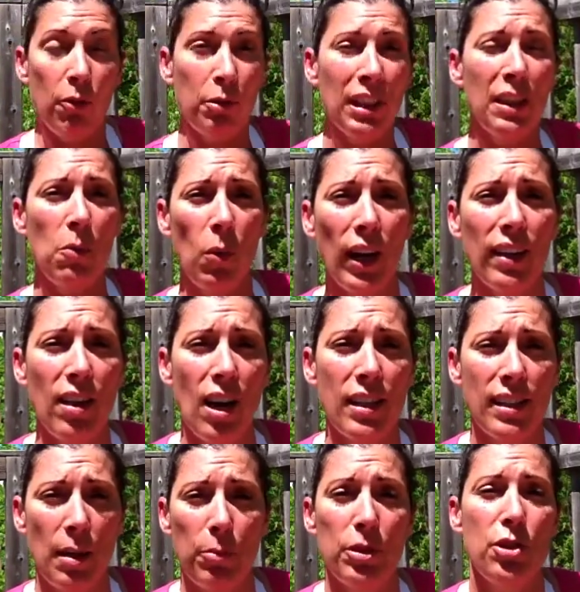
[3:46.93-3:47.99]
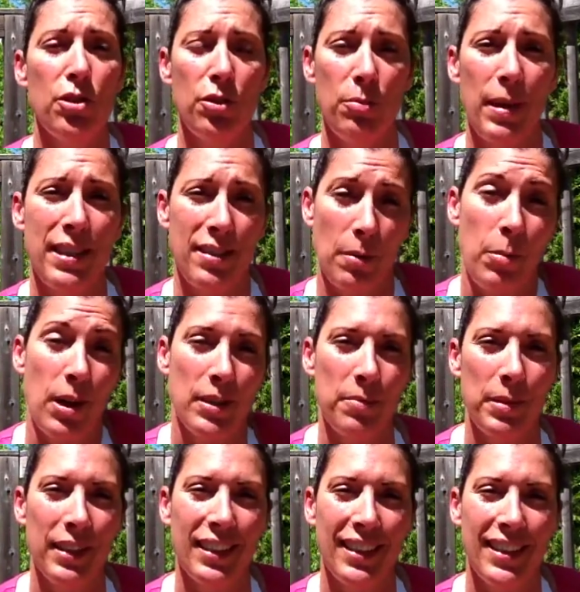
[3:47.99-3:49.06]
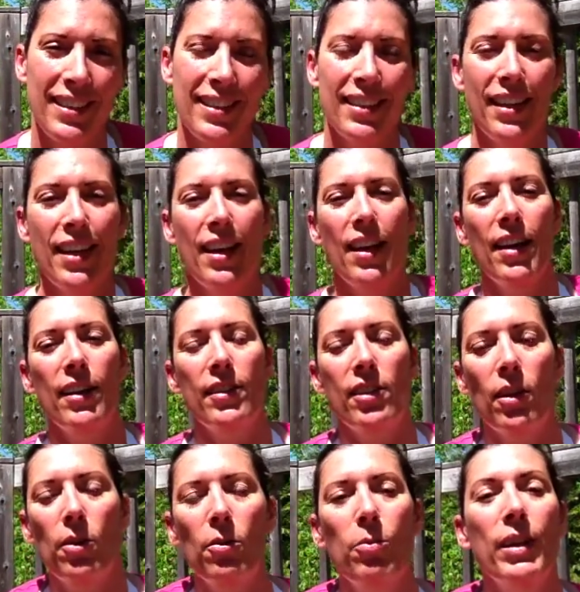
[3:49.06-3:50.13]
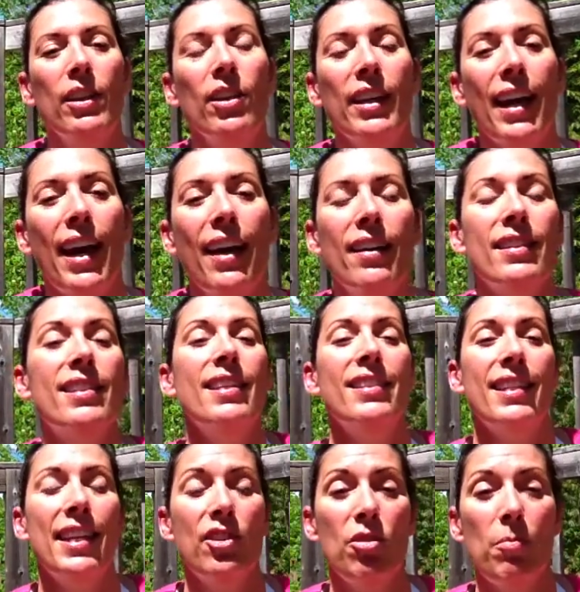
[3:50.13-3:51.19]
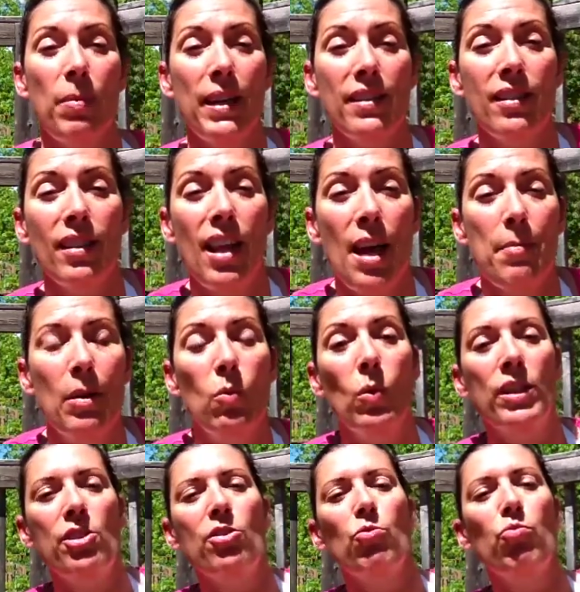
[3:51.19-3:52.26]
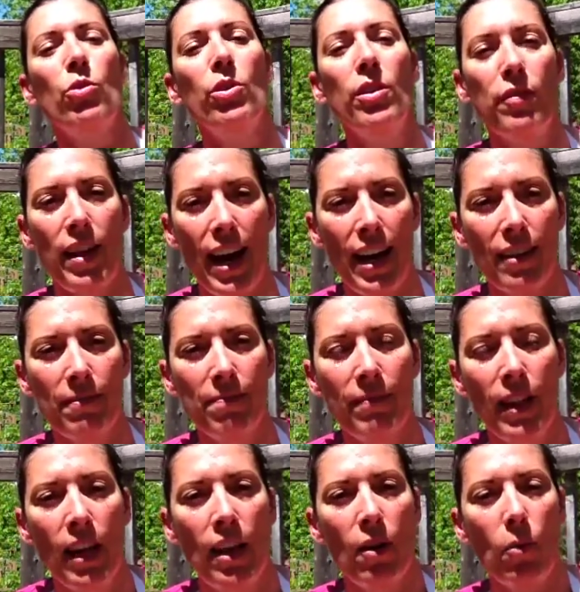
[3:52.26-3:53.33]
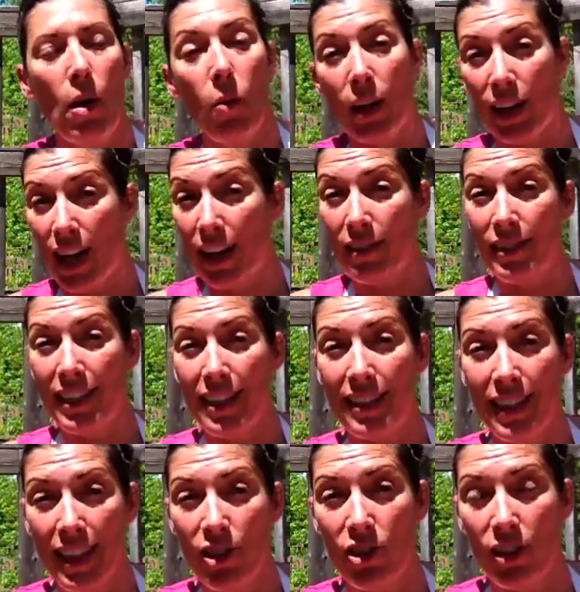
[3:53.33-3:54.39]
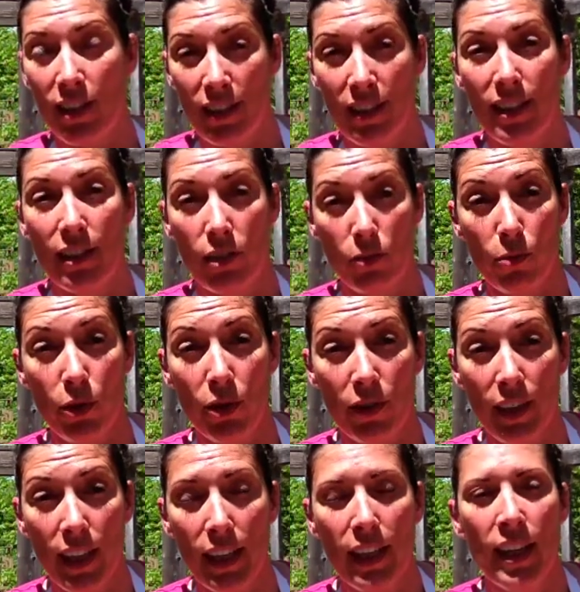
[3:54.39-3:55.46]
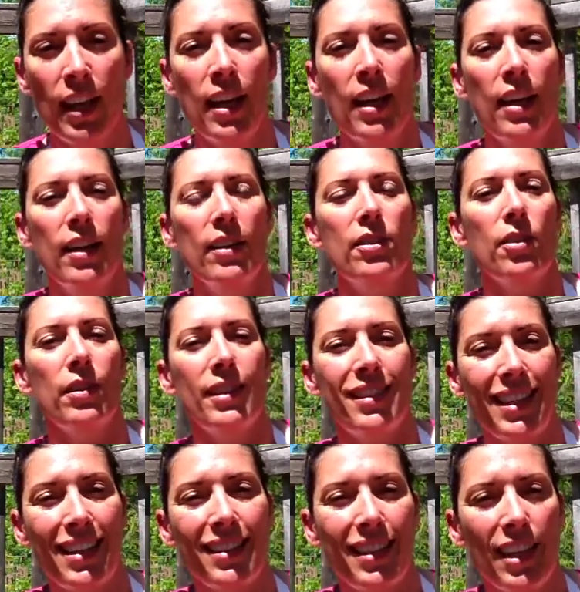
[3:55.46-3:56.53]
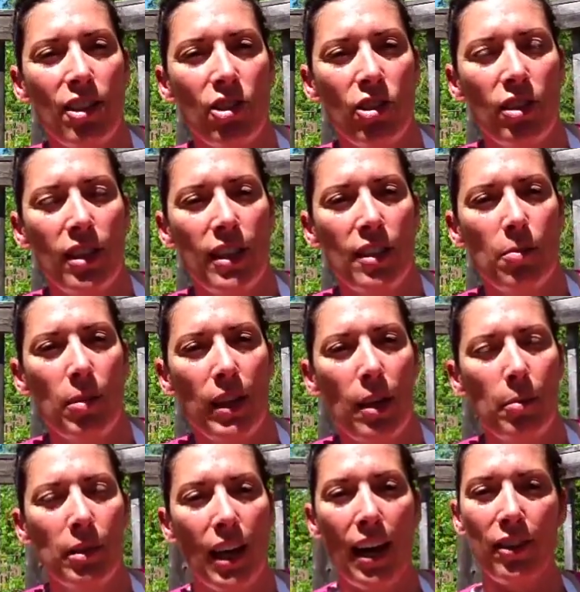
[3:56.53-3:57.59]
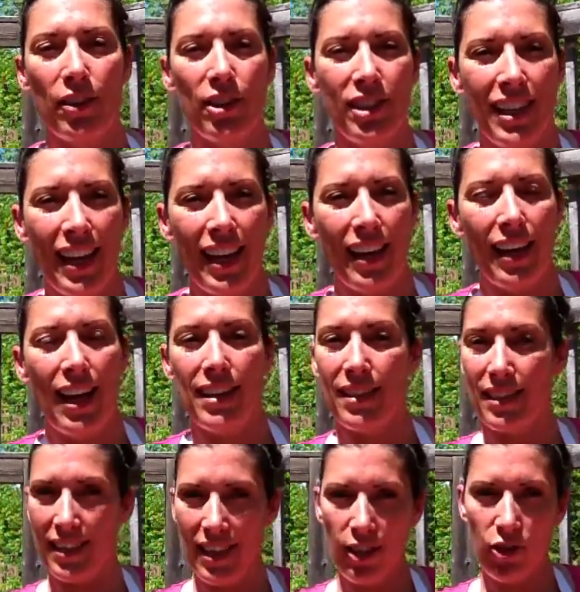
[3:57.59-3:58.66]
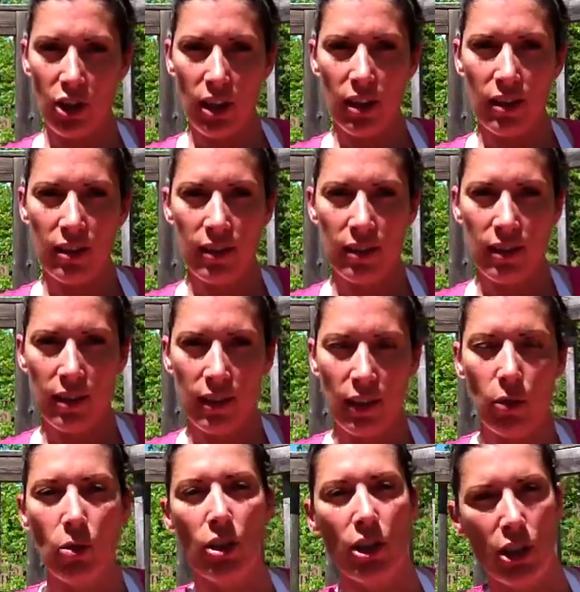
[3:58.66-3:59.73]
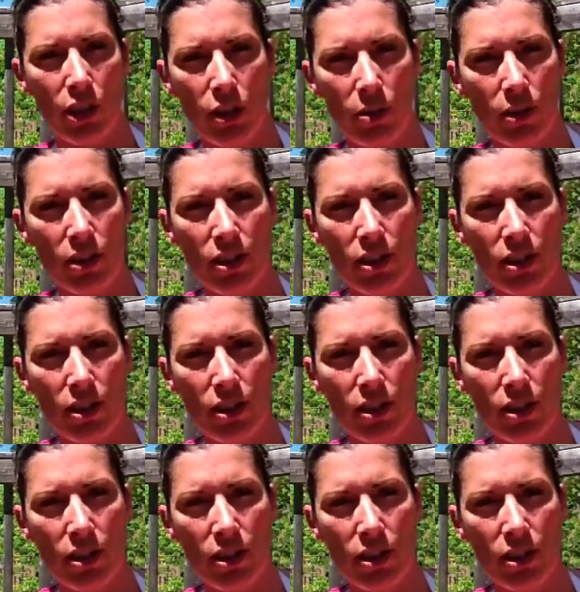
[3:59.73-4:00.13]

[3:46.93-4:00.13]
Really one concept with two basic possibilities. So we look at sensation-based alignment. What's the root of that? Well, what kind of sensation is the root of it? So the sensation you need to be able to understand as a teacher in order to cue your